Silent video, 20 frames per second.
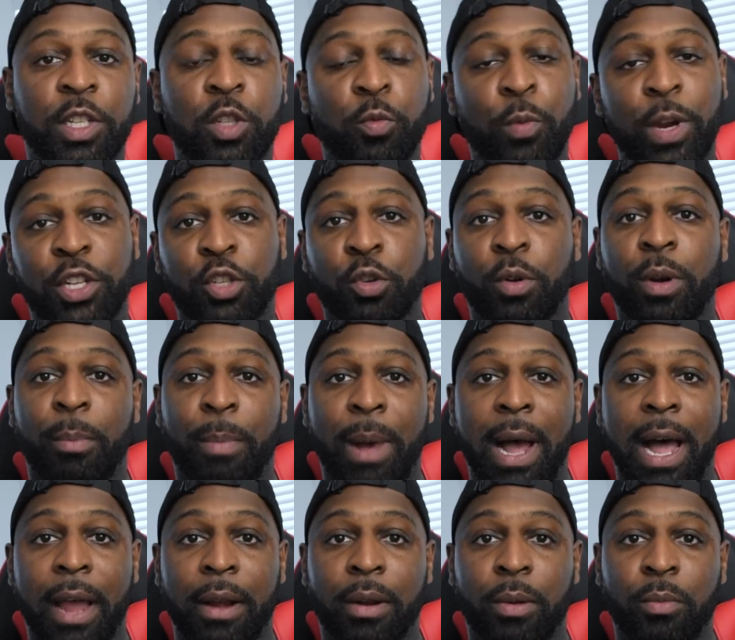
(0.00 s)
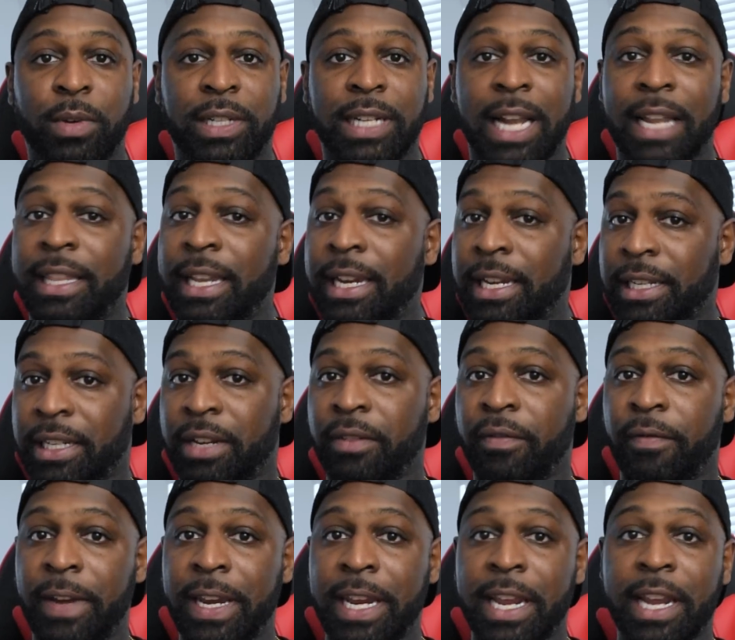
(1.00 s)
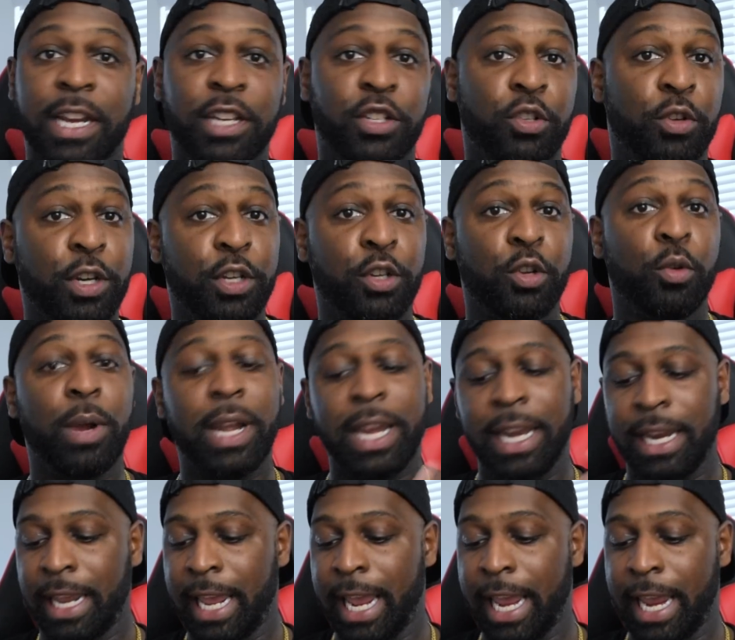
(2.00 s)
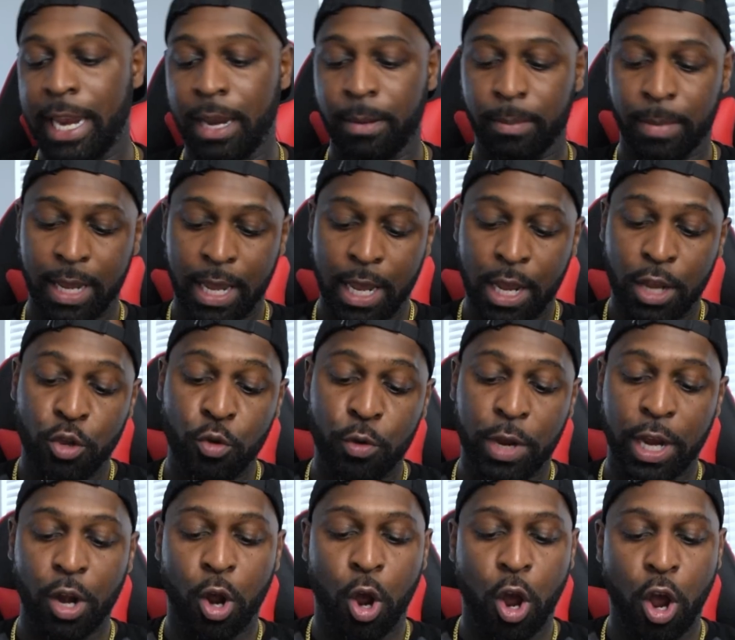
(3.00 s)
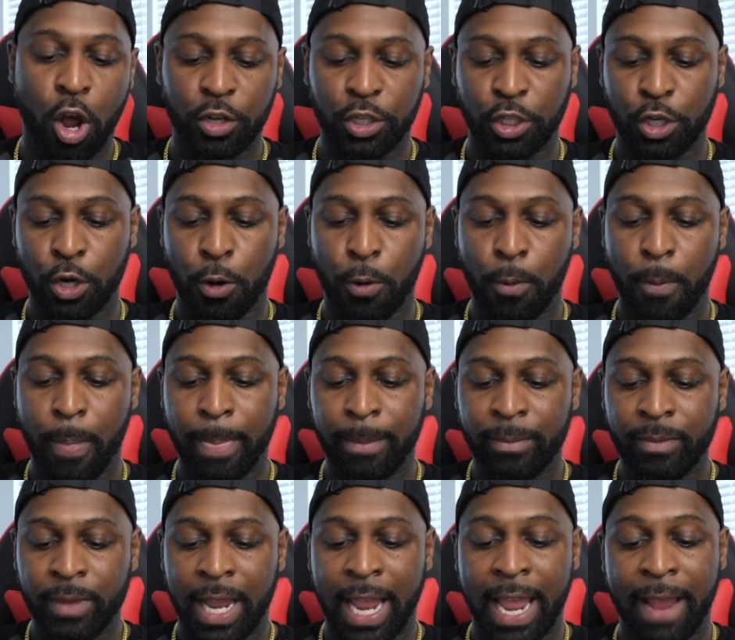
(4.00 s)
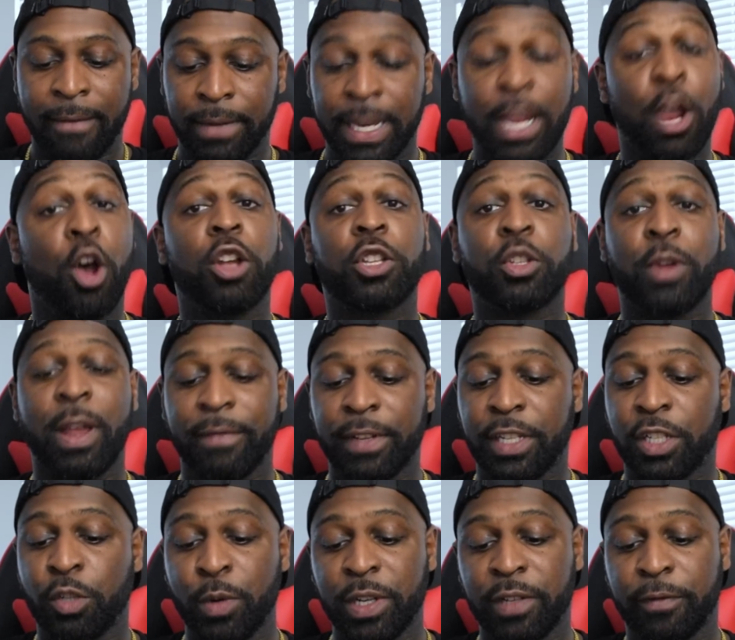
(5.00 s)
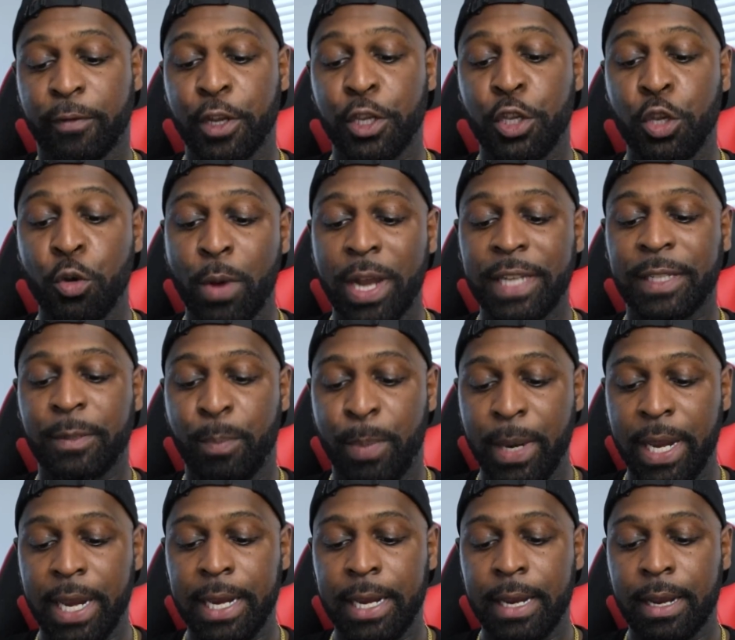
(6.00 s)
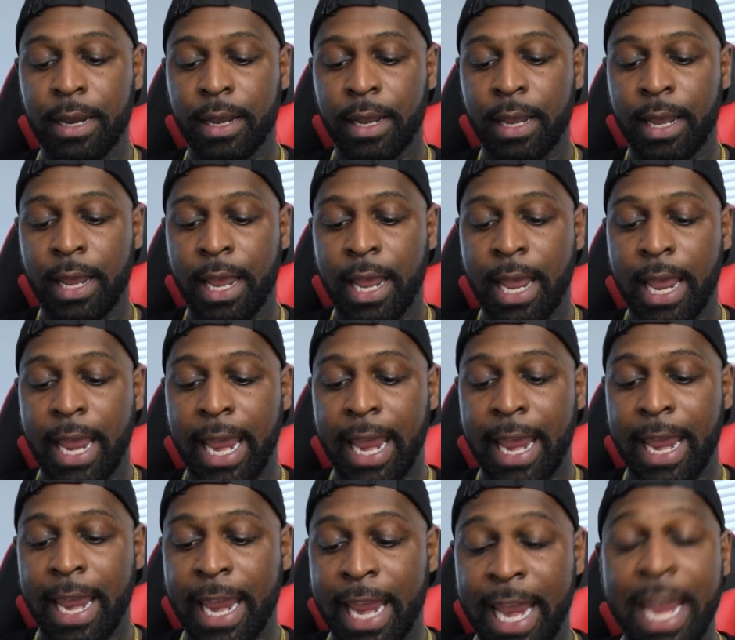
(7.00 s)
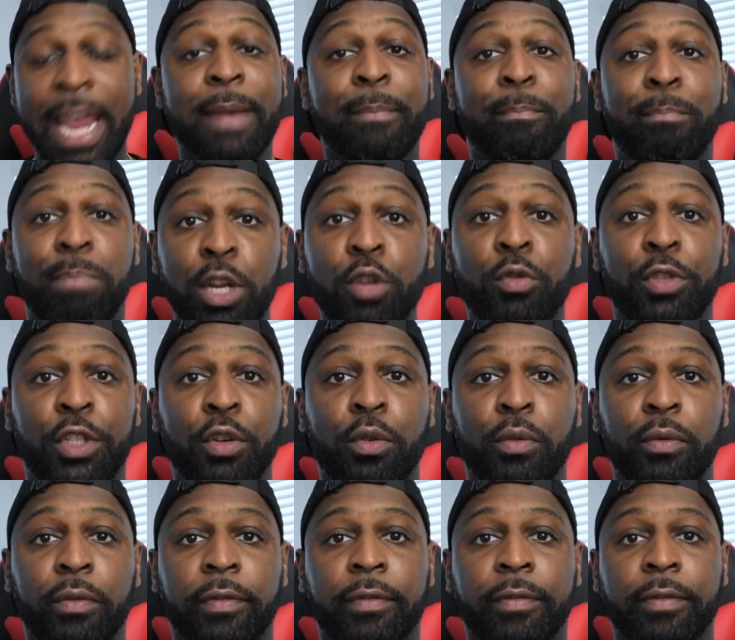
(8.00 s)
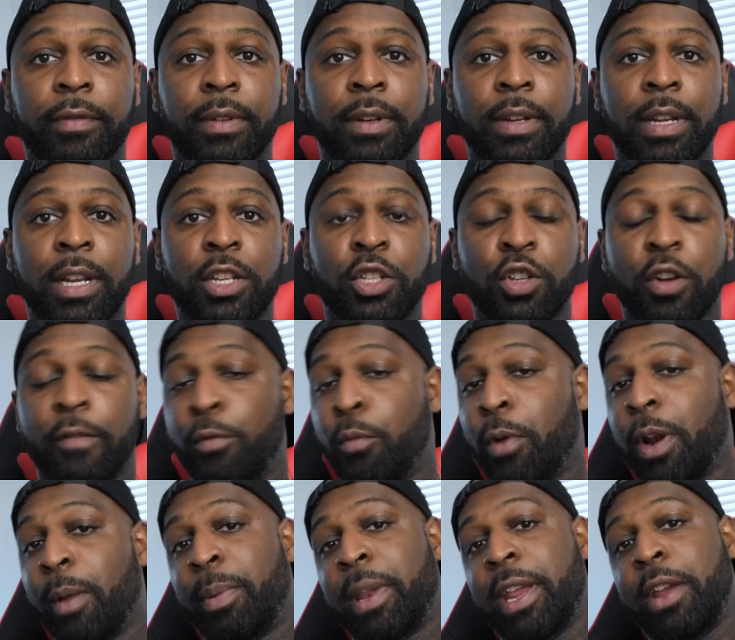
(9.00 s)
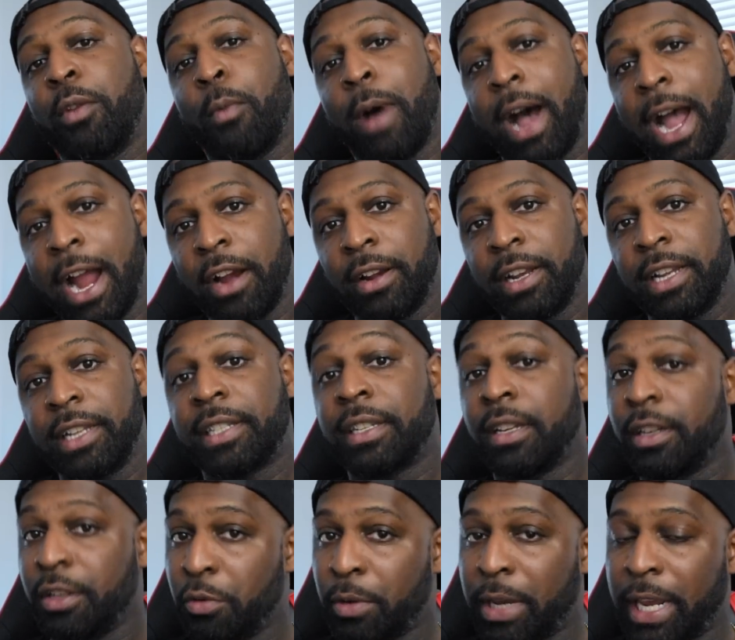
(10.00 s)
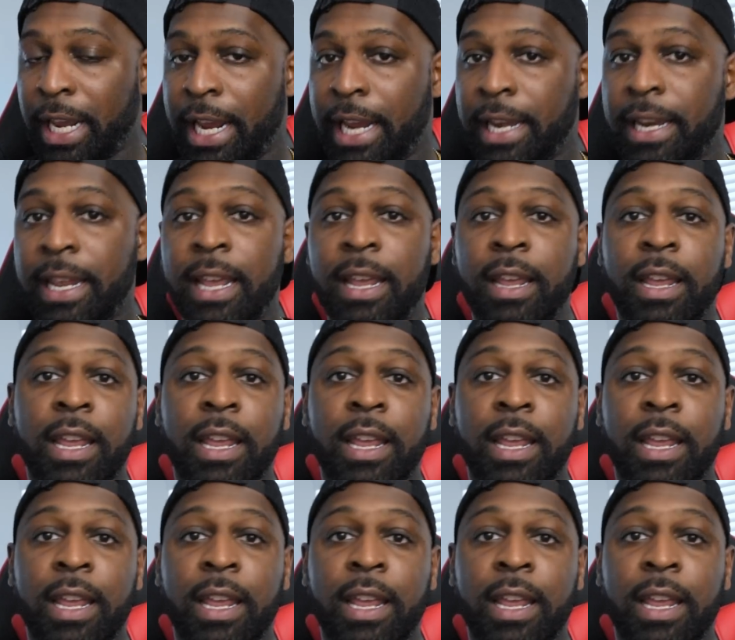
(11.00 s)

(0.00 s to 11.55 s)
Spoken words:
switch on the bottom, which I think is convenient because you can do it in game. You can also they also have a switch for USB and Bluetooth. So if you want to play wireless, you can.